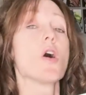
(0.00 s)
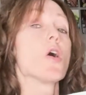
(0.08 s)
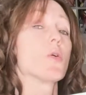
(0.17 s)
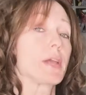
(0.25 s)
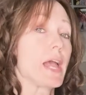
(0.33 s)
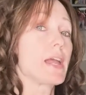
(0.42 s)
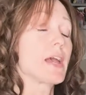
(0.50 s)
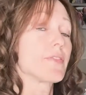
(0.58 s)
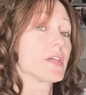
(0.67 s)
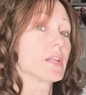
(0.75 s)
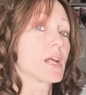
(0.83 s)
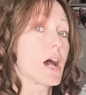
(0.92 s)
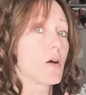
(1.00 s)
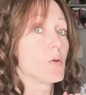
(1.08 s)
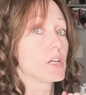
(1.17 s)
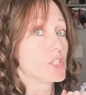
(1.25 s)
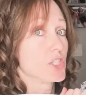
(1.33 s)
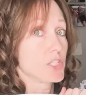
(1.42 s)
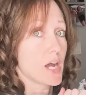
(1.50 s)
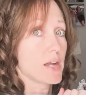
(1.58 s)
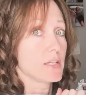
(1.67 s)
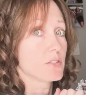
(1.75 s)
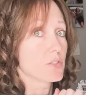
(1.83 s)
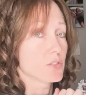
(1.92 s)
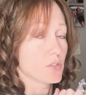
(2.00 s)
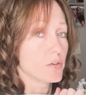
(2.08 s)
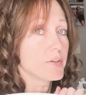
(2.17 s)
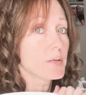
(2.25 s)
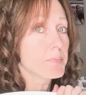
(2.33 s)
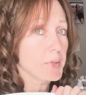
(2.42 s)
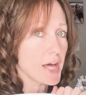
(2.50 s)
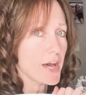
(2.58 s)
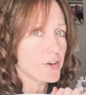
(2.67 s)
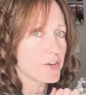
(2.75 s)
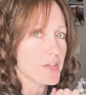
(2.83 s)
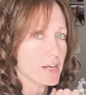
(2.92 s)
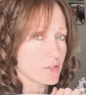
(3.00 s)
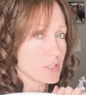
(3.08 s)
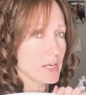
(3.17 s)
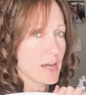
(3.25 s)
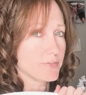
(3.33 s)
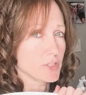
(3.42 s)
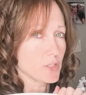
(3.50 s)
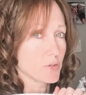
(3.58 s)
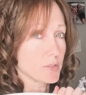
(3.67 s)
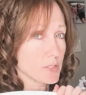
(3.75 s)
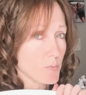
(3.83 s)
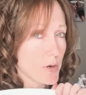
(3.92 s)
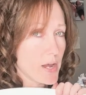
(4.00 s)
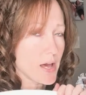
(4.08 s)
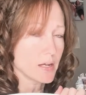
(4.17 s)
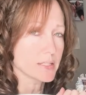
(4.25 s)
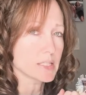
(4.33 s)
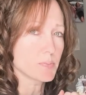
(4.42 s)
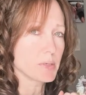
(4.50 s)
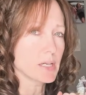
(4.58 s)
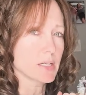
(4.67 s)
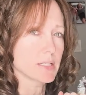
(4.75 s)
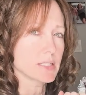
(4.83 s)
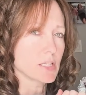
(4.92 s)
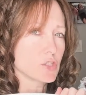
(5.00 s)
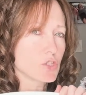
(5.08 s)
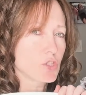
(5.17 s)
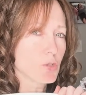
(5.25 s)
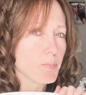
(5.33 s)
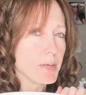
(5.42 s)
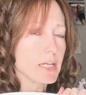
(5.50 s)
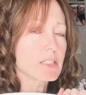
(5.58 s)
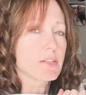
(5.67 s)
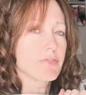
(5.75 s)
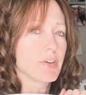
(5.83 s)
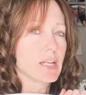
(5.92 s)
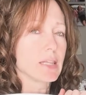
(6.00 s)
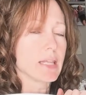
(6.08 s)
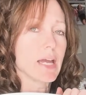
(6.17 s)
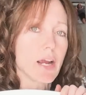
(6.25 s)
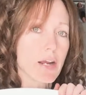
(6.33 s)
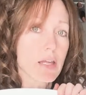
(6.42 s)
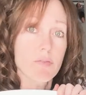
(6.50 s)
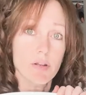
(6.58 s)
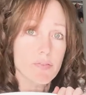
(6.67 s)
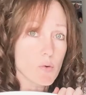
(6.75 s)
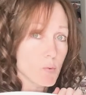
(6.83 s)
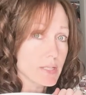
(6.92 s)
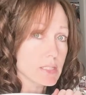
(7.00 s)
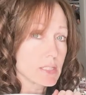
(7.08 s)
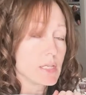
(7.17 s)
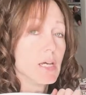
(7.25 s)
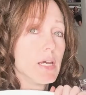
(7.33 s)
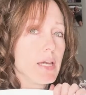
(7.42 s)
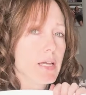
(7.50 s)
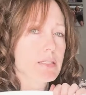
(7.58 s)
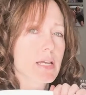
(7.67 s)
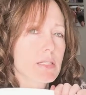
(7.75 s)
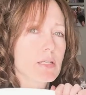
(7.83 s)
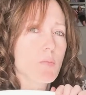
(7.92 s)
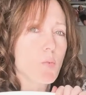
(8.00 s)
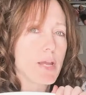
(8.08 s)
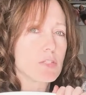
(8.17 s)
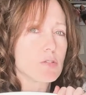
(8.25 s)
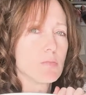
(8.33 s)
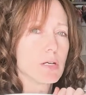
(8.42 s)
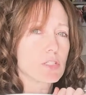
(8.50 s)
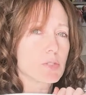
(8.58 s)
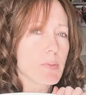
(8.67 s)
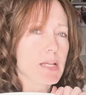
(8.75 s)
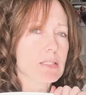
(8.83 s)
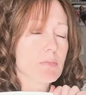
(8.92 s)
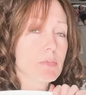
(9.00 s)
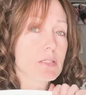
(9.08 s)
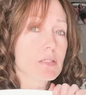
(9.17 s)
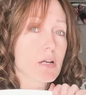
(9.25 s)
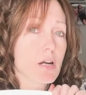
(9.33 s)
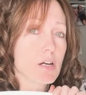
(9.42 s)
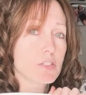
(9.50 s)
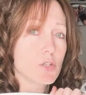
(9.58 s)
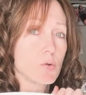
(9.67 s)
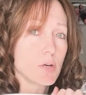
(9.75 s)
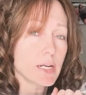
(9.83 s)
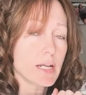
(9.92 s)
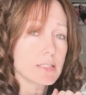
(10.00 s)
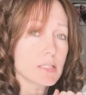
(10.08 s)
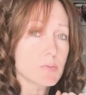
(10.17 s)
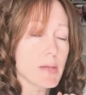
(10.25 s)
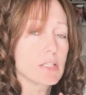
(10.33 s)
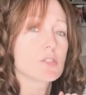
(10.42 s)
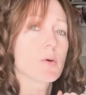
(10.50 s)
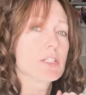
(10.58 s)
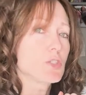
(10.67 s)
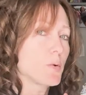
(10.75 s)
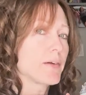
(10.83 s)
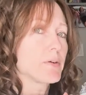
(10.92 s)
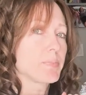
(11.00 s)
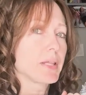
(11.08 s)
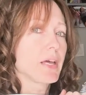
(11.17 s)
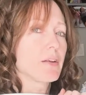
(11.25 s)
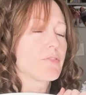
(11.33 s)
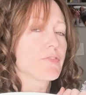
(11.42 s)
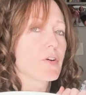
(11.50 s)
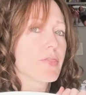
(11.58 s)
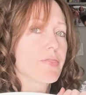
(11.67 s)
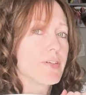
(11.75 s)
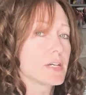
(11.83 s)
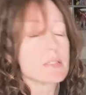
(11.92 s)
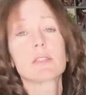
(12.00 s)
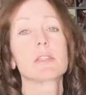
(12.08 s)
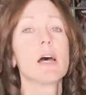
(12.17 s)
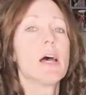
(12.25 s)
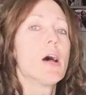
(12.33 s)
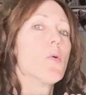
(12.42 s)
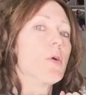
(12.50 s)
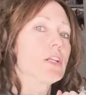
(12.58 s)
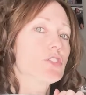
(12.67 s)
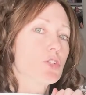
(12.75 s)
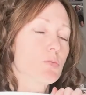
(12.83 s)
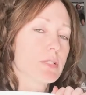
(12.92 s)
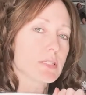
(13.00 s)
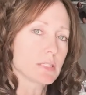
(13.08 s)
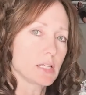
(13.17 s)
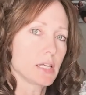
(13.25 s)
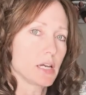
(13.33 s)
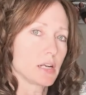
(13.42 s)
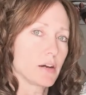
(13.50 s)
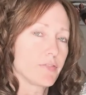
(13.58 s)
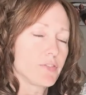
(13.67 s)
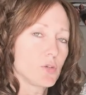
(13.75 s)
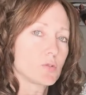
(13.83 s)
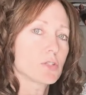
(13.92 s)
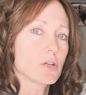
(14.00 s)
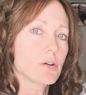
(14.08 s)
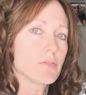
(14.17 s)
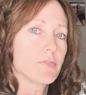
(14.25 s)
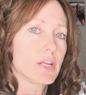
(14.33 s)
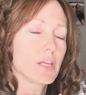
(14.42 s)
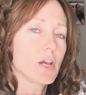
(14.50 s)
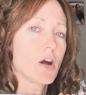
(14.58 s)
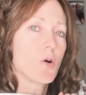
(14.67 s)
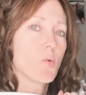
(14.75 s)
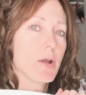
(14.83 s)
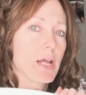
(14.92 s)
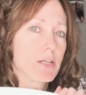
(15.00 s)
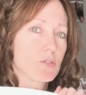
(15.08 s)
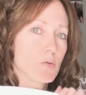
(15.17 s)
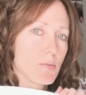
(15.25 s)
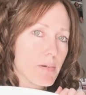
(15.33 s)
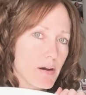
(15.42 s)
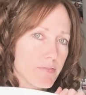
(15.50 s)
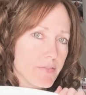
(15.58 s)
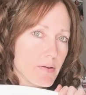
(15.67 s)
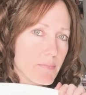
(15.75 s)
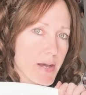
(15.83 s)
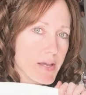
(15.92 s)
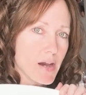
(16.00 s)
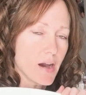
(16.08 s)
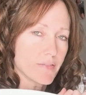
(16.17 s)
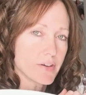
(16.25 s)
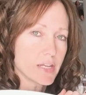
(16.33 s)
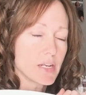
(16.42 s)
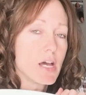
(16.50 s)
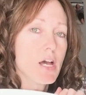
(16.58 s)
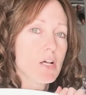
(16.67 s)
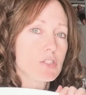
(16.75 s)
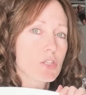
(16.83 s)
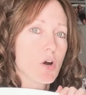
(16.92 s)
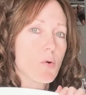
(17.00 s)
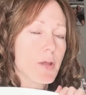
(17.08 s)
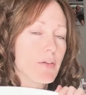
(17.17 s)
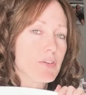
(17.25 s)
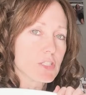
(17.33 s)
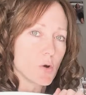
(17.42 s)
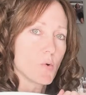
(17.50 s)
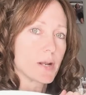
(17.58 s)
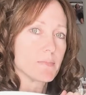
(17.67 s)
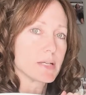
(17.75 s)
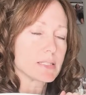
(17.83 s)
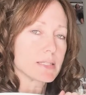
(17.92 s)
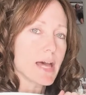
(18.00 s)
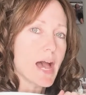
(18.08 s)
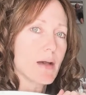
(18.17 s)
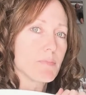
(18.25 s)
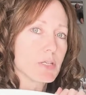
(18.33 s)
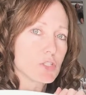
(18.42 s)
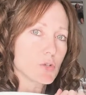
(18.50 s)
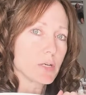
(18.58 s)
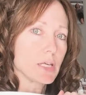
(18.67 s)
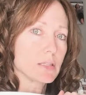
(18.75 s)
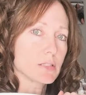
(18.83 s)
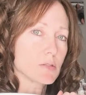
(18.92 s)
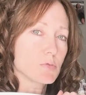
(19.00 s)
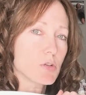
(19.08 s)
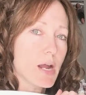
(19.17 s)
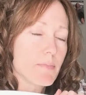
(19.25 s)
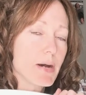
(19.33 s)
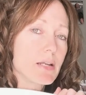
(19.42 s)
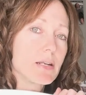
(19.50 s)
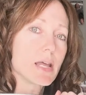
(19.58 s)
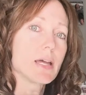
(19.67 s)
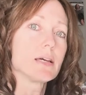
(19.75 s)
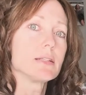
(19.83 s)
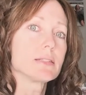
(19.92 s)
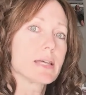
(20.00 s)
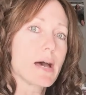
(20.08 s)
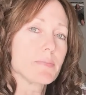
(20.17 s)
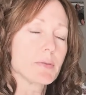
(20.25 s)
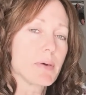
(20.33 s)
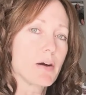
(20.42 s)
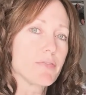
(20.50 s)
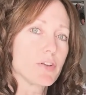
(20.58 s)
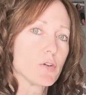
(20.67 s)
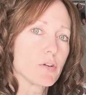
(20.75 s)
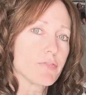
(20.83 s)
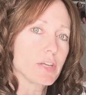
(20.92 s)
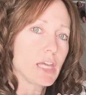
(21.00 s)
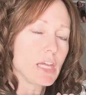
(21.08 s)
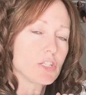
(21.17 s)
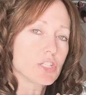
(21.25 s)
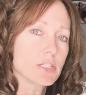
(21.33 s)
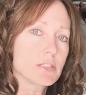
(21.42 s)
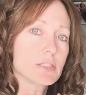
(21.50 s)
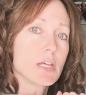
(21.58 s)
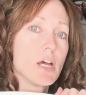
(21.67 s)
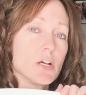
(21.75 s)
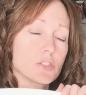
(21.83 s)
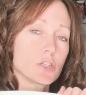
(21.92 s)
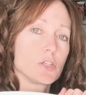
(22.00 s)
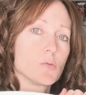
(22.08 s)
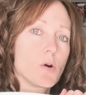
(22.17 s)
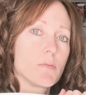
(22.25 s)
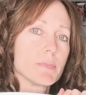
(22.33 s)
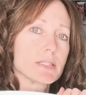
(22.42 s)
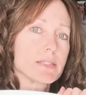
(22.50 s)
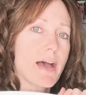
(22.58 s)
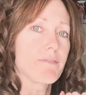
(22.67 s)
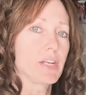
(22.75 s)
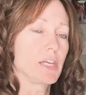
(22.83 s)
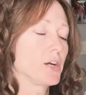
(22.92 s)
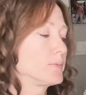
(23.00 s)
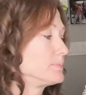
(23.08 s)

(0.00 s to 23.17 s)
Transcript: Okay, and then our giant serving platter, that is gonna have to go somewhere else because it's too big to fit in there, and even if it wasn't, it takes up way too much space and makes it hard to organize the space. So I do have a plan for this, which you will see in a future video when I do above my oven. So if you don't wanna miss that, be sure to hit the subscribe button and tap the bell for notifications so you won't miss that video.